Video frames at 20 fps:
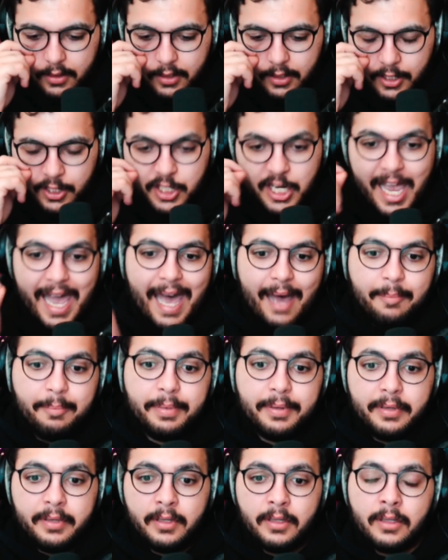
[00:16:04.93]
Chap
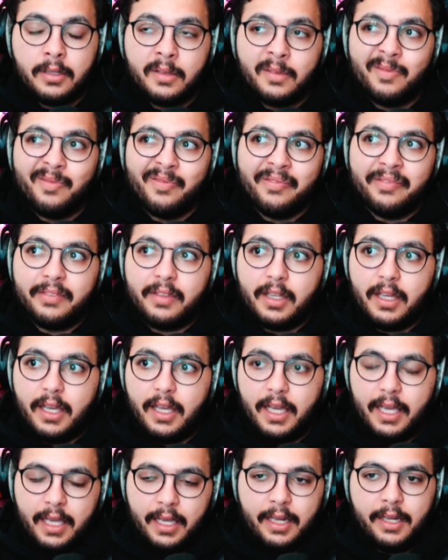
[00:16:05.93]

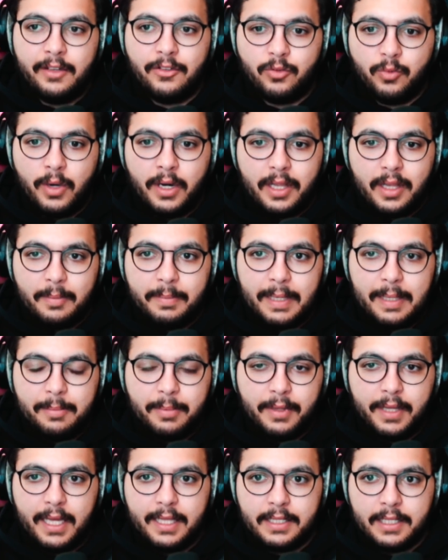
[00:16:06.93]
is one of the
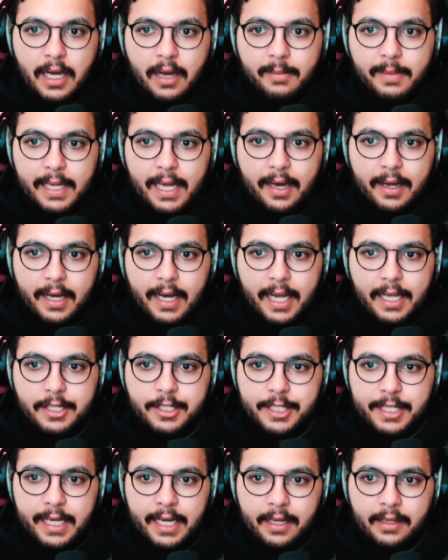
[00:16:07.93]
people that taught me how to
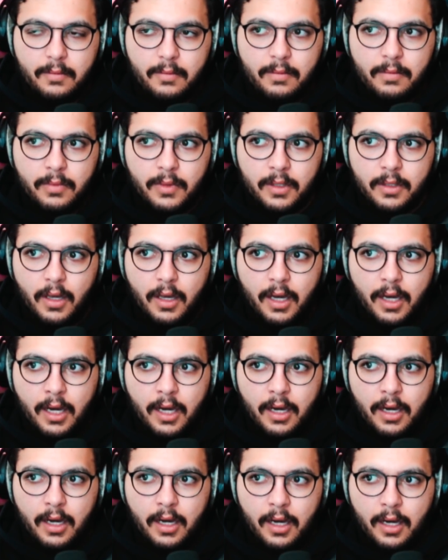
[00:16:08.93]
IGL.
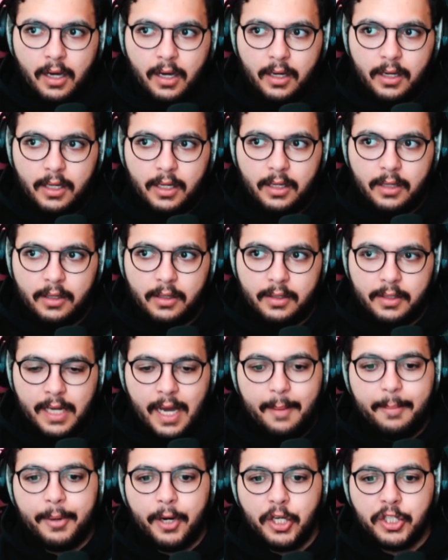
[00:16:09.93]

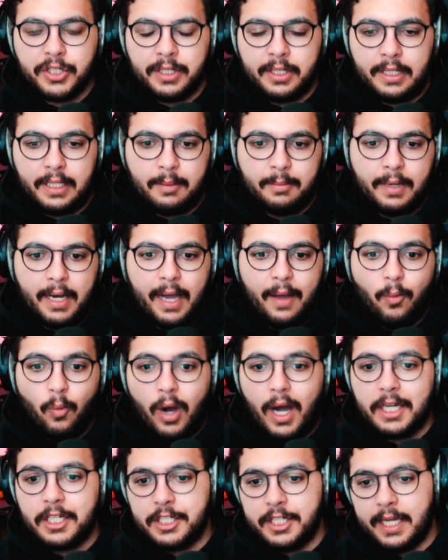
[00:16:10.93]
Not personally, but I
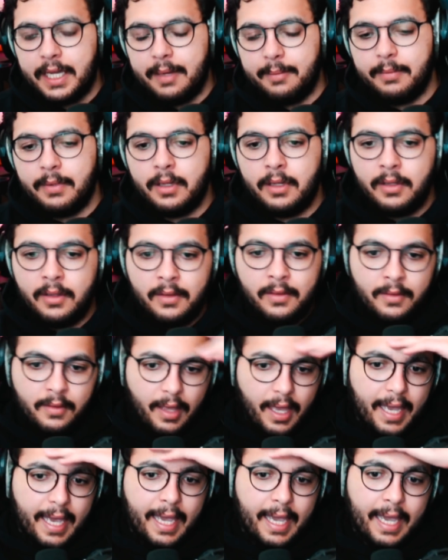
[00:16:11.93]
watched him
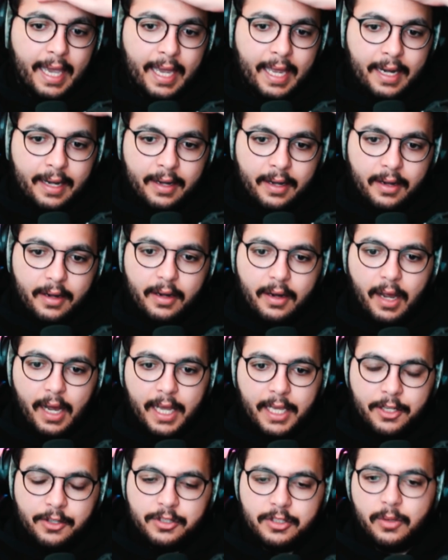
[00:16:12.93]
and I
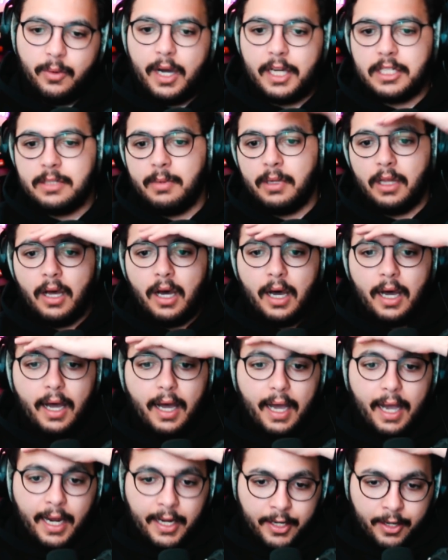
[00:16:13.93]
used to watch him a
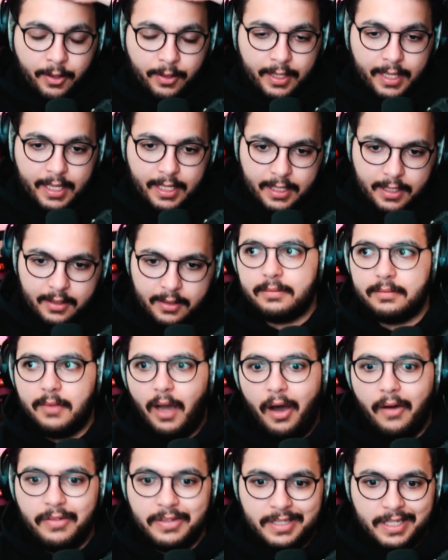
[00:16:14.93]
lot. I know, like,
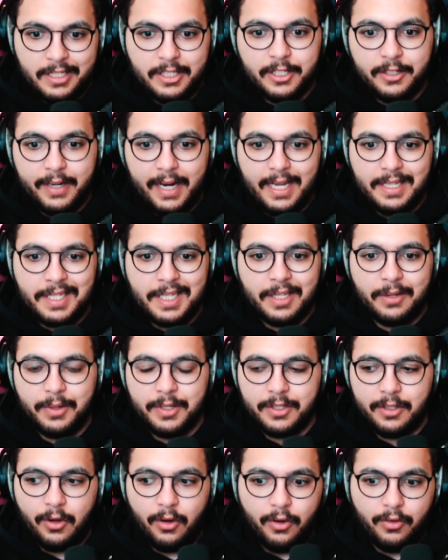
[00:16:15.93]
obviously it's crazy. There
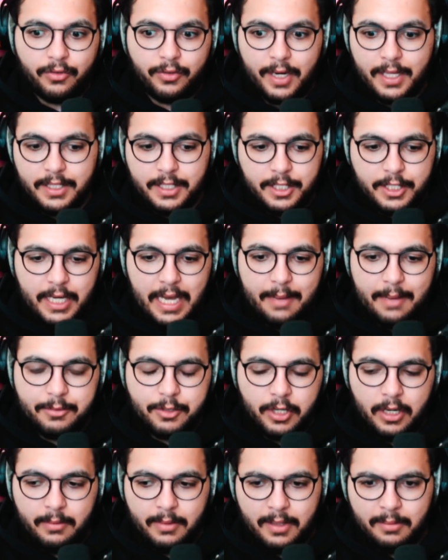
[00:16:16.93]
was the whole frenzy Chap
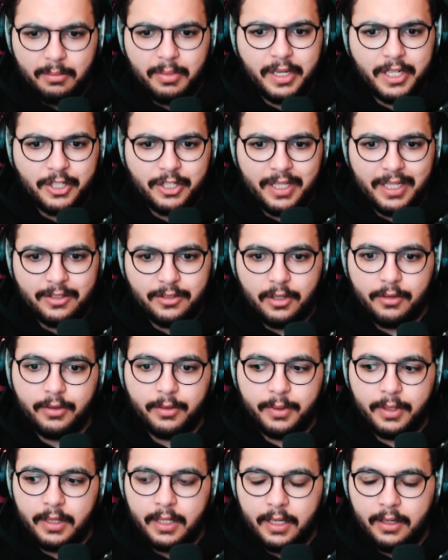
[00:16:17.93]
drama. I'm pretty sure that's over
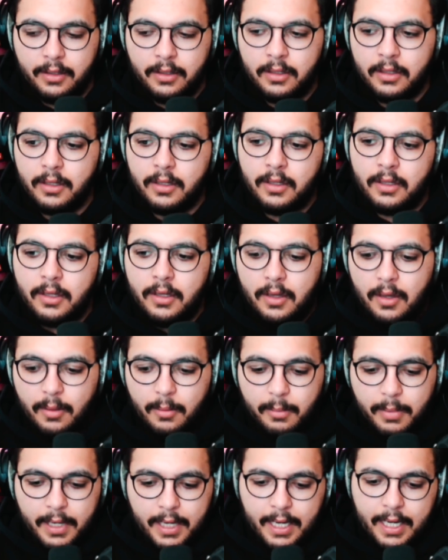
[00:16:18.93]
with now,
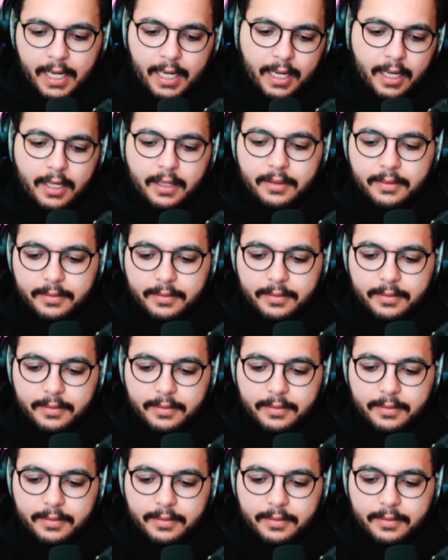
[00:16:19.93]
but